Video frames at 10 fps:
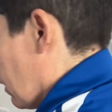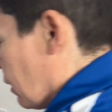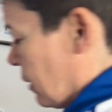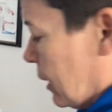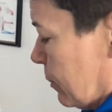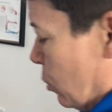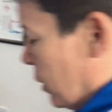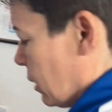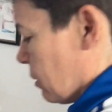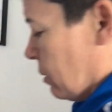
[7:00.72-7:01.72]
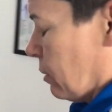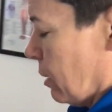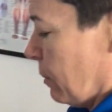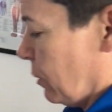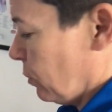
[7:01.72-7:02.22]
at this point, I
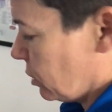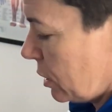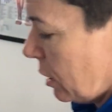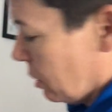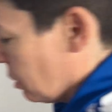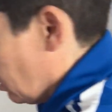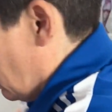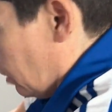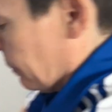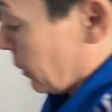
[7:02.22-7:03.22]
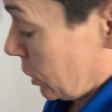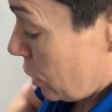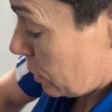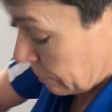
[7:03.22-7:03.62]
might want to use a